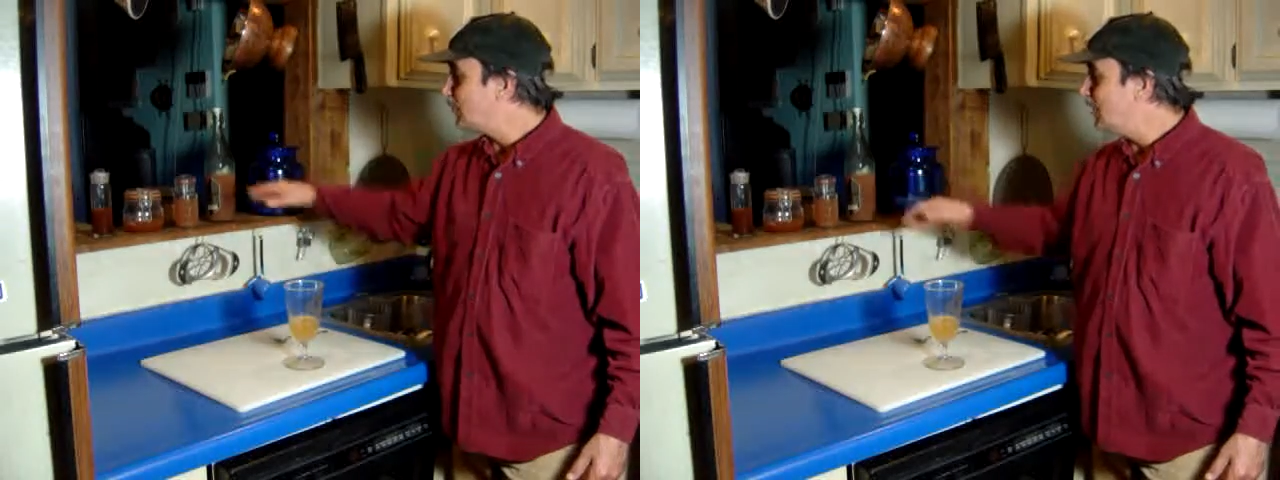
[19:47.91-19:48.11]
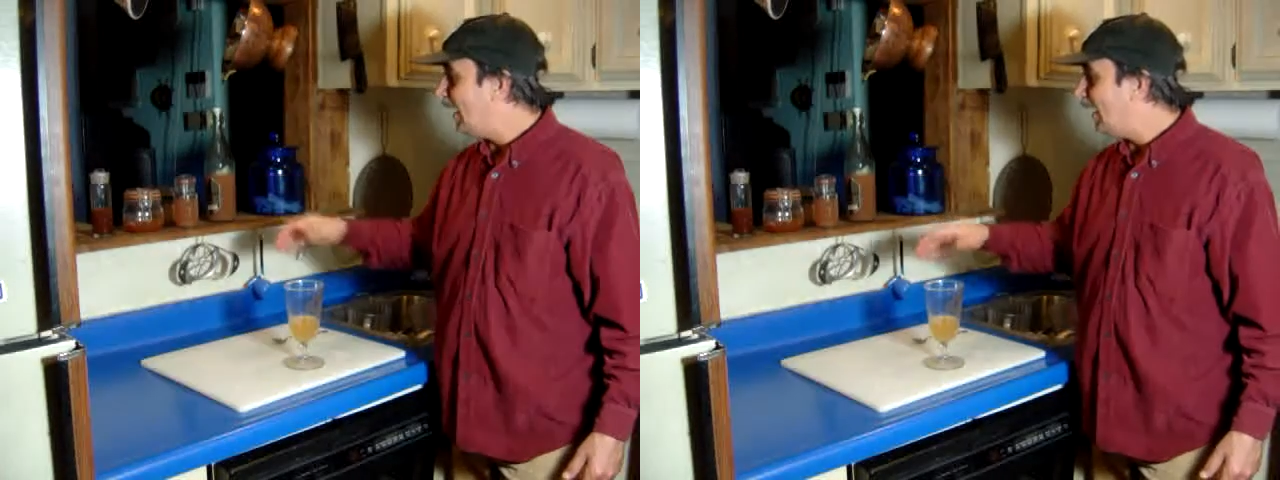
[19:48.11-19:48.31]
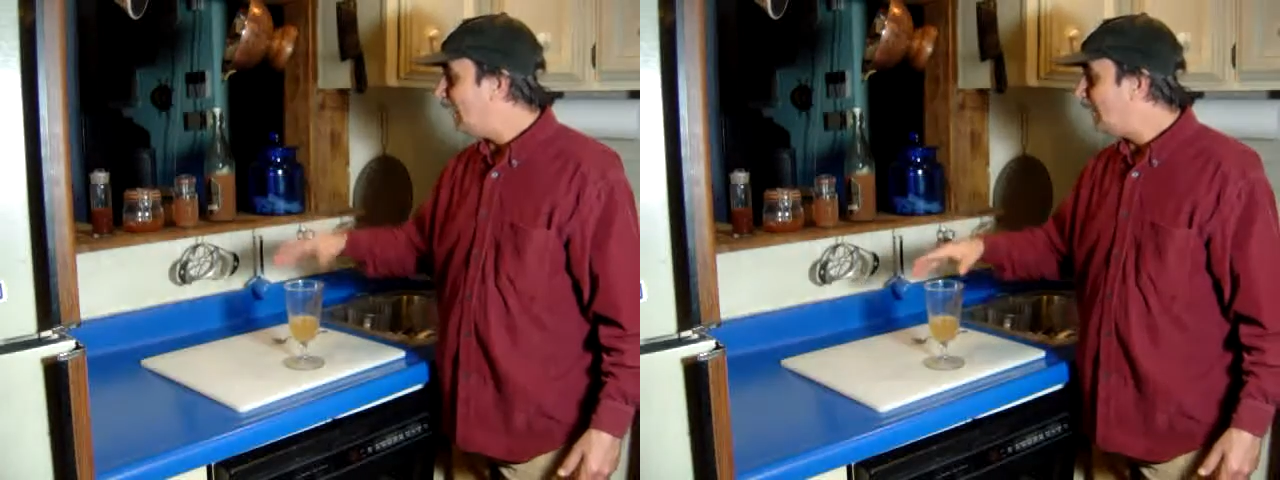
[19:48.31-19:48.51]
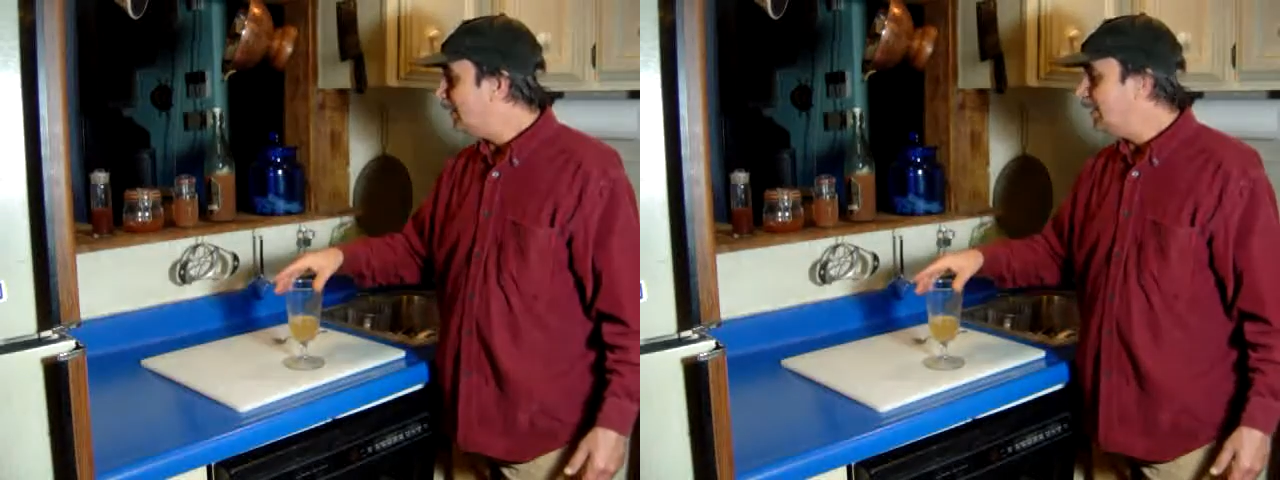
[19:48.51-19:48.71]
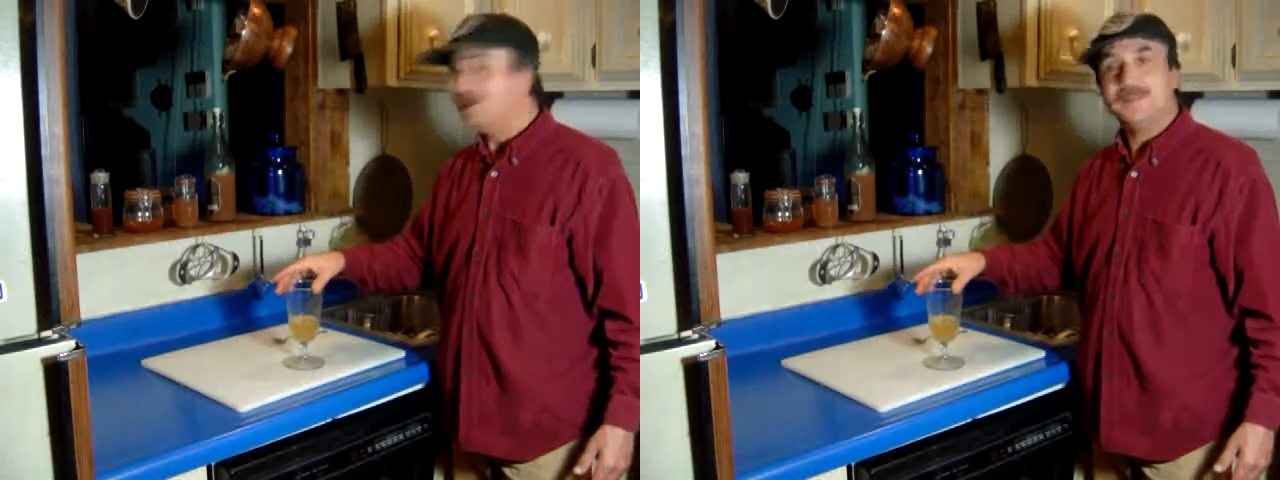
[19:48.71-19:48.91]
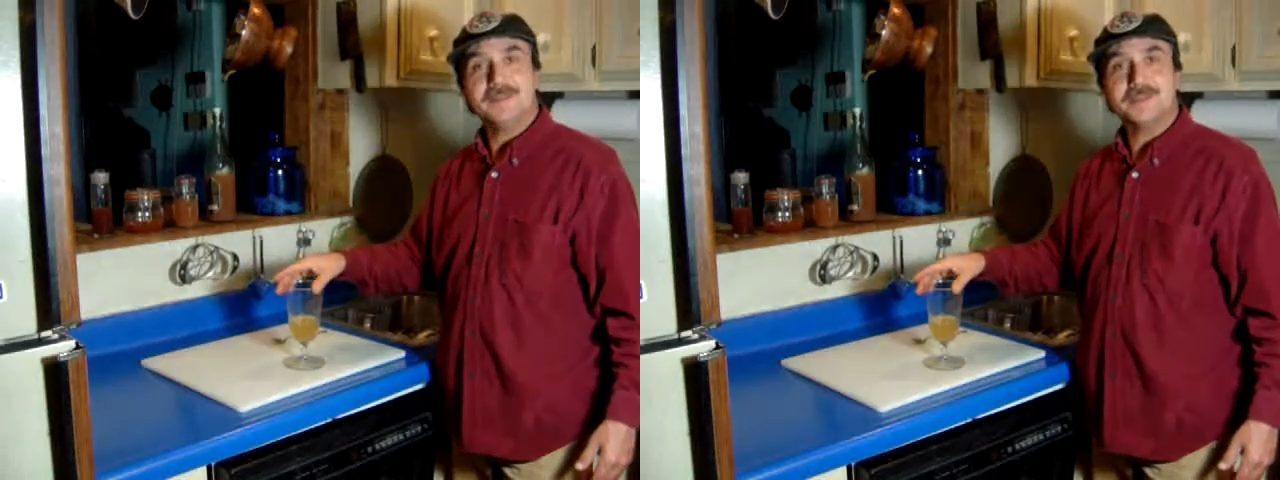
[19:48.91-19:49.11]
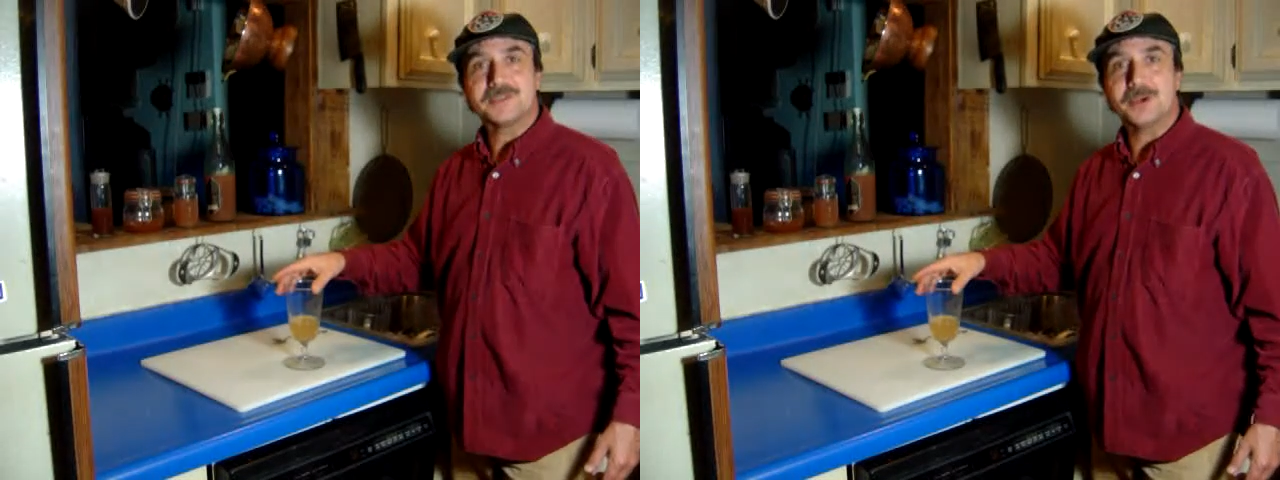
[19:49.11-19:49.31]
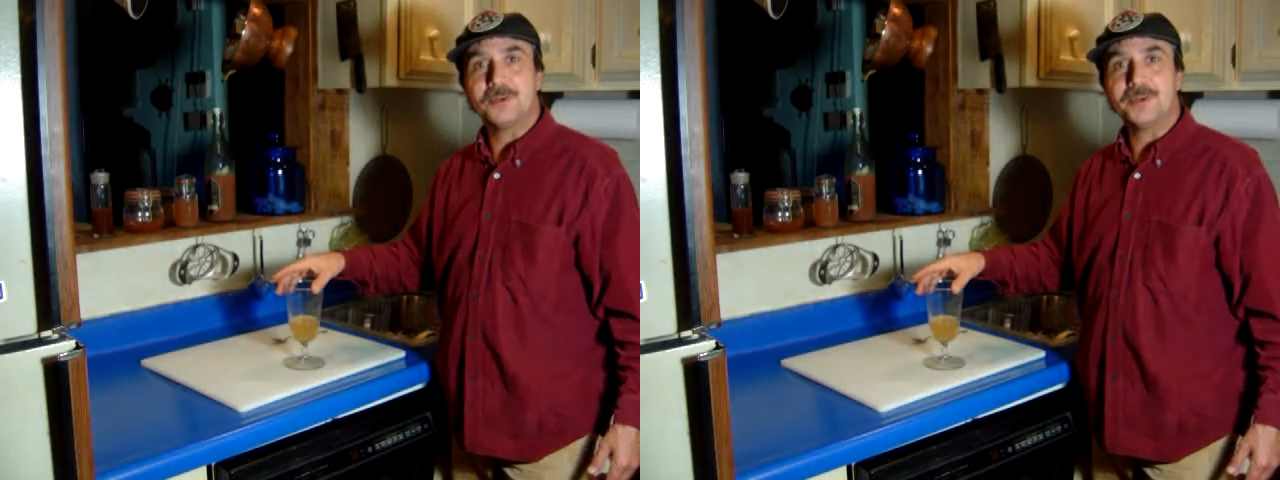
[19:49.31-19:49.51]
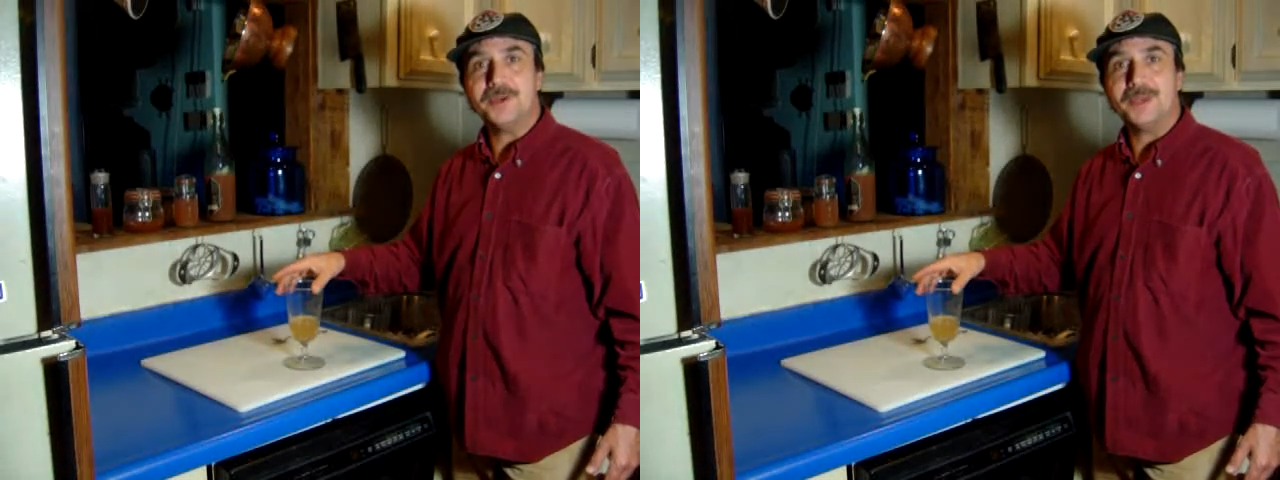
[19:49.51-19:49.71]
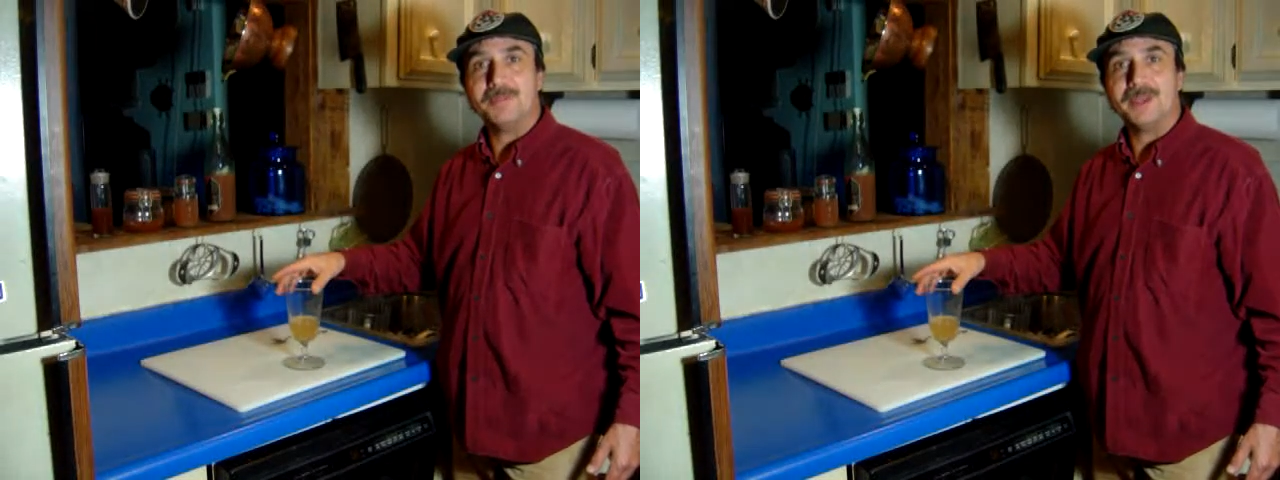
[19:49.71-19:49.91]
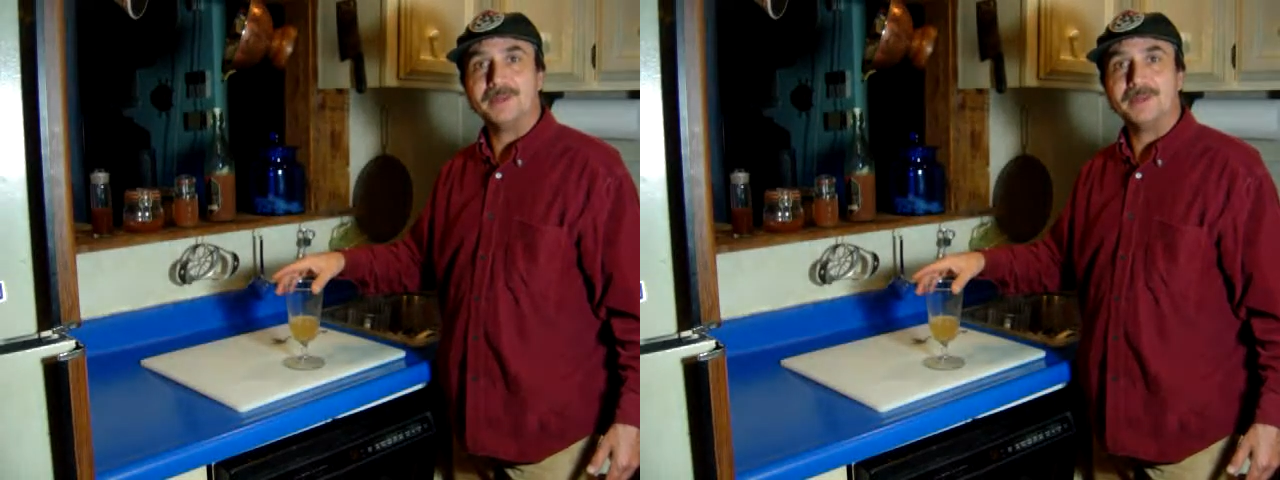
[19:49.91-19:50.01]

see how everything's holding up,